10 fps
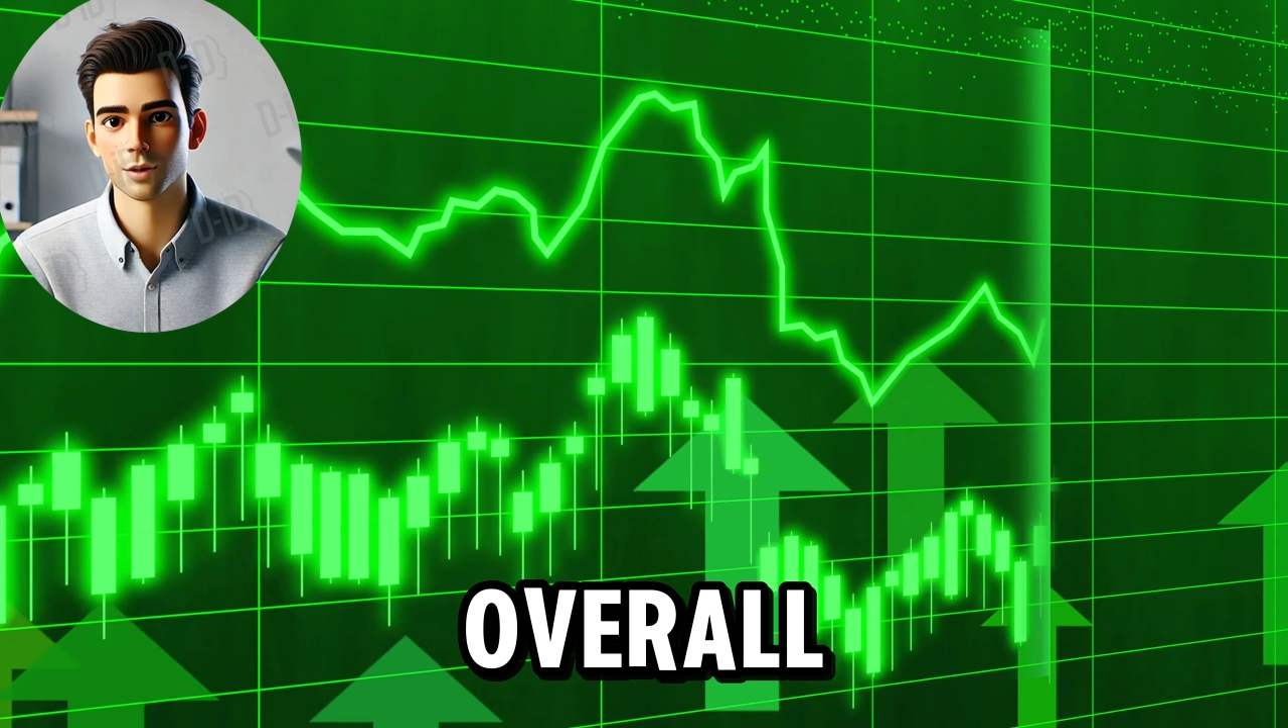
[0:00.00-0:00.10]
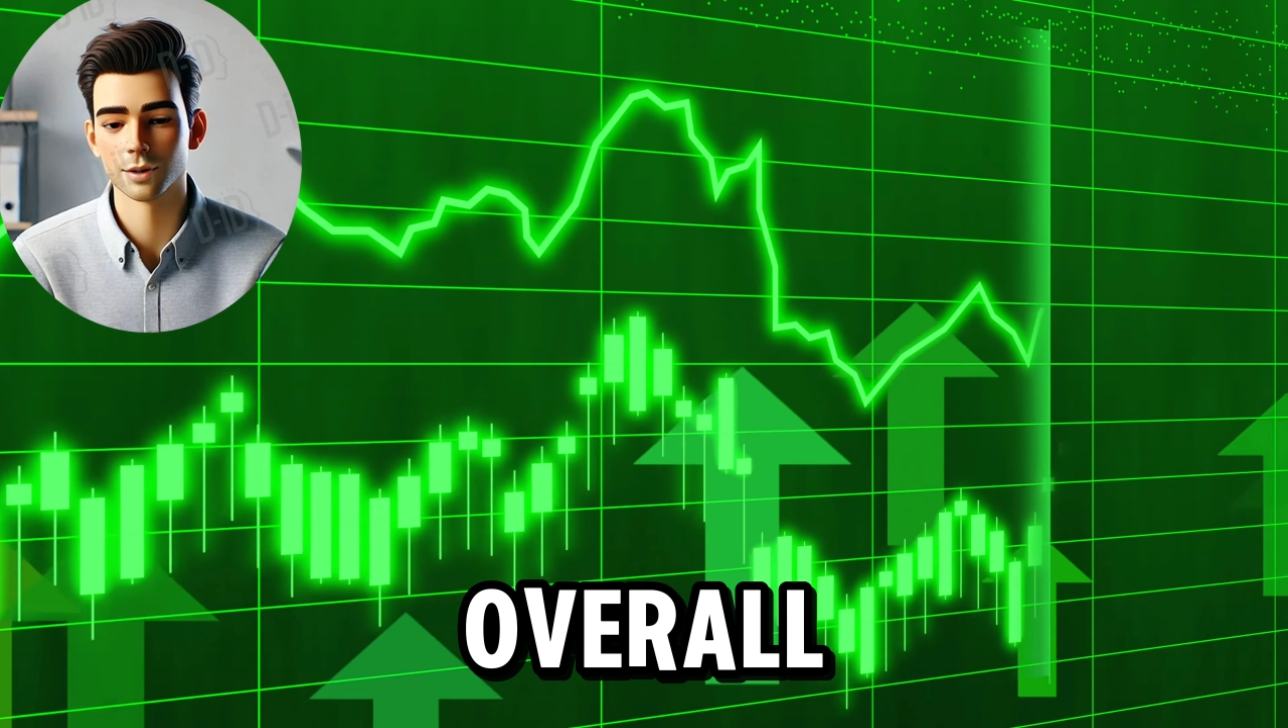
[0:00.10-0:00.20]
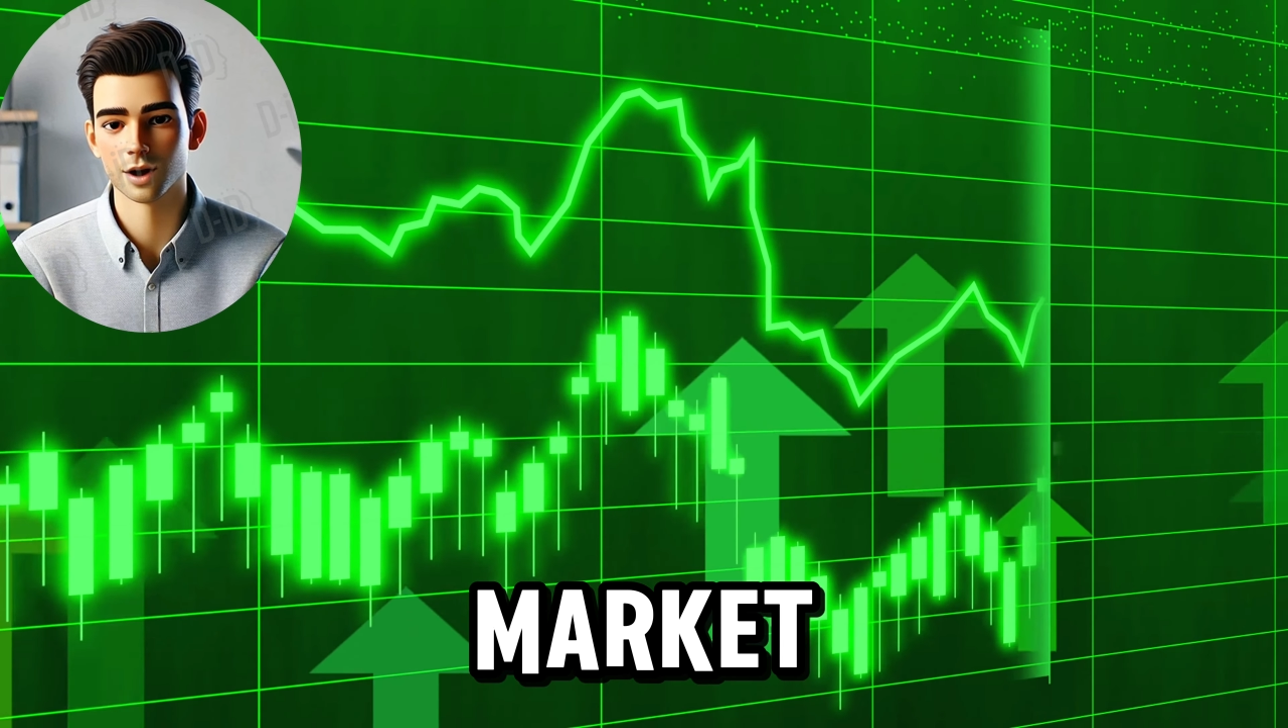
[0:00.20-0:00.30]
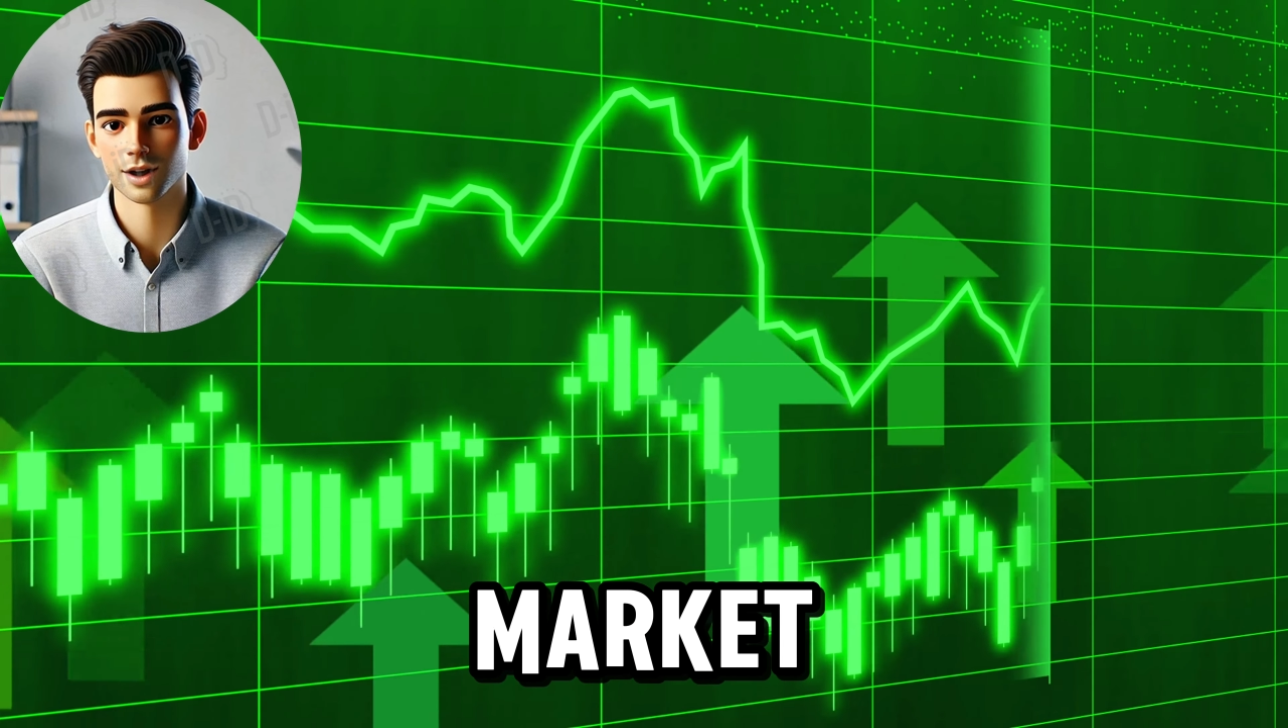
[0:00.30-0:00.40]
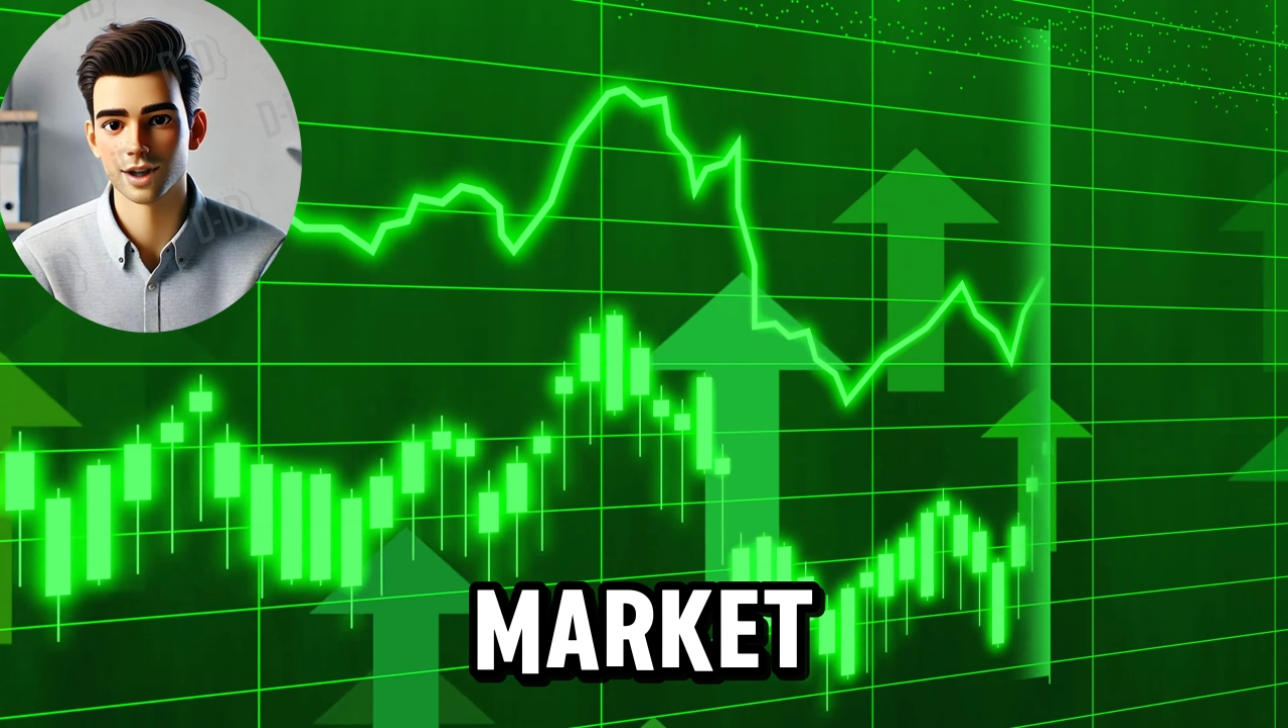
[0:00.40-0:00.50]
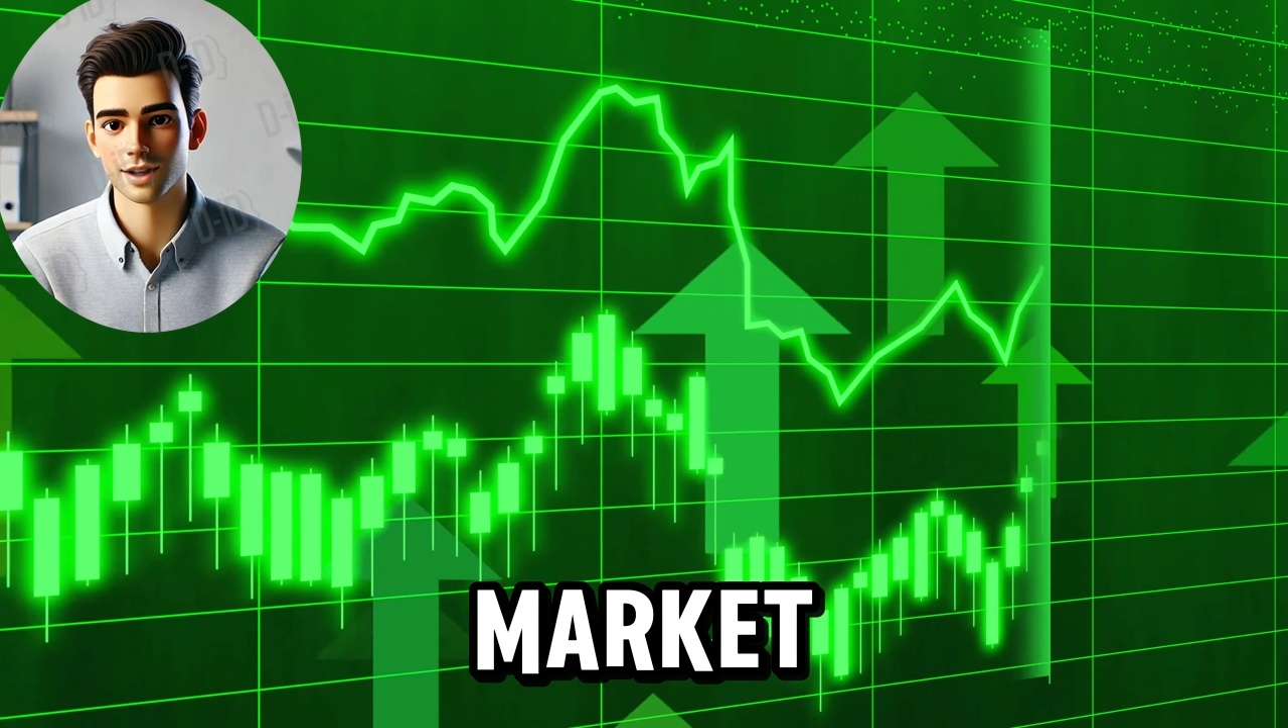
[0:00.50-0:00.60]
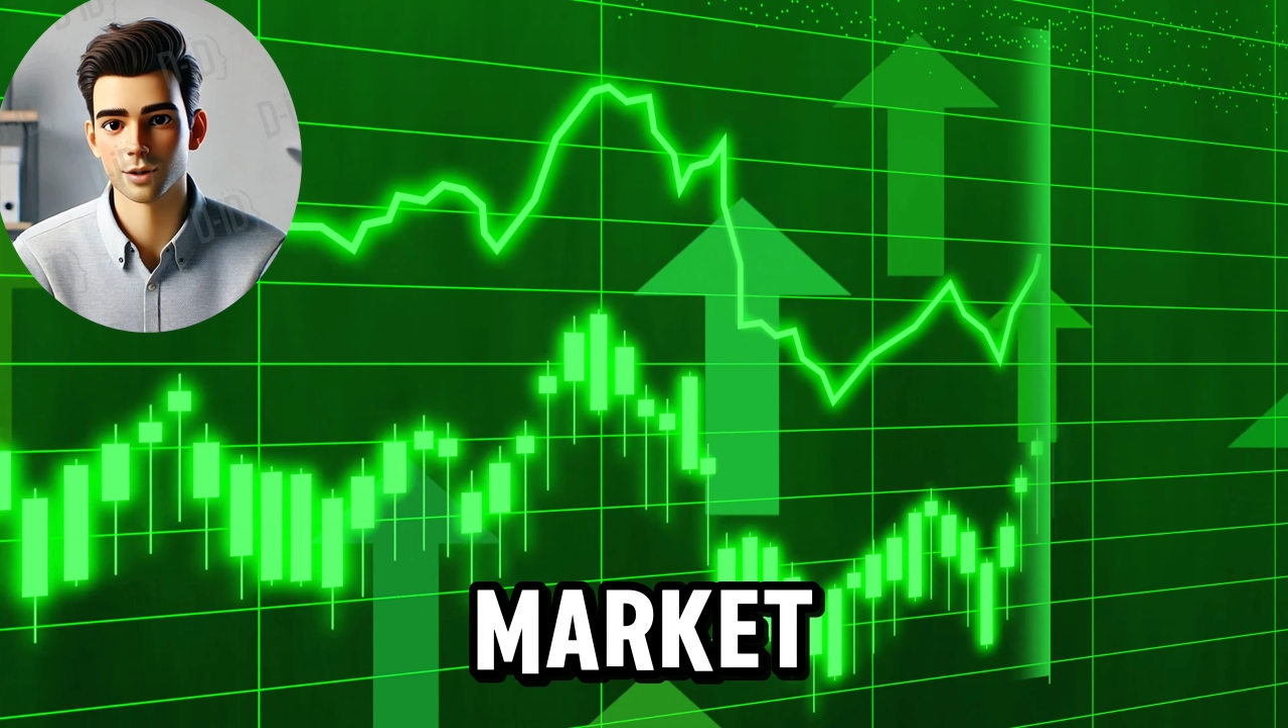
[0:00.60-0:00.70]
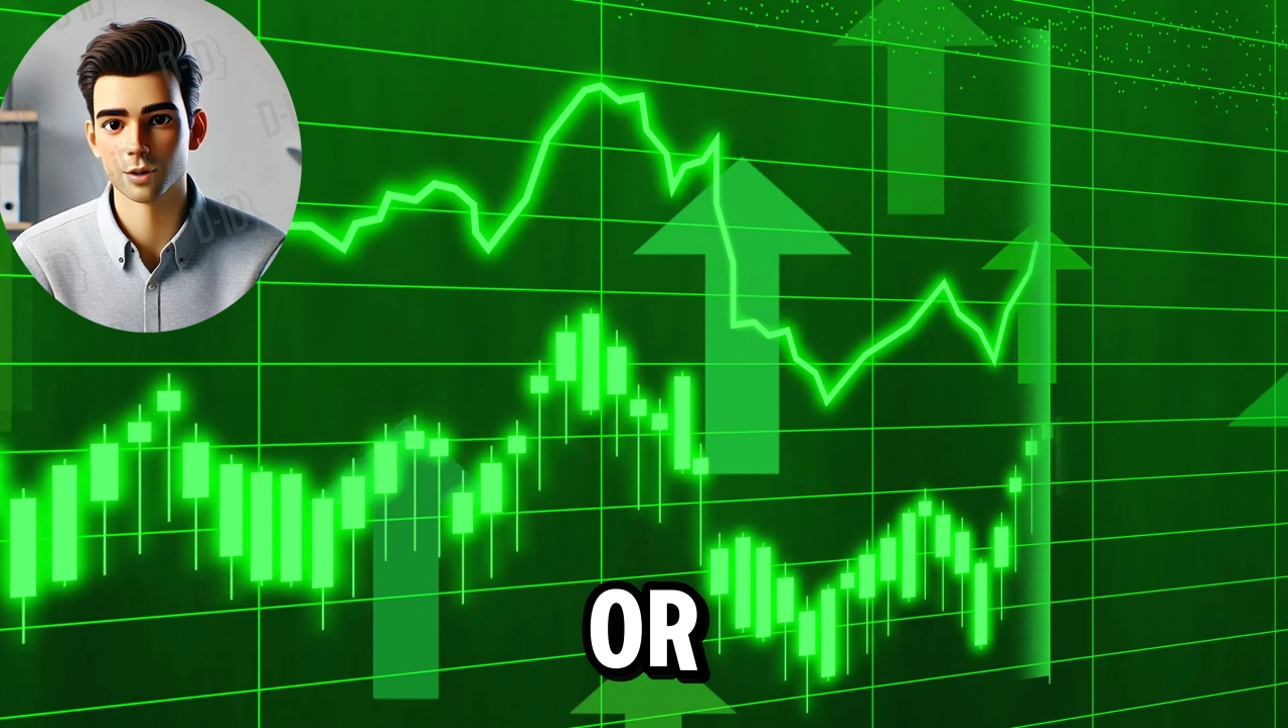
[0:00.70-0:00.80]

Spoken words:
market,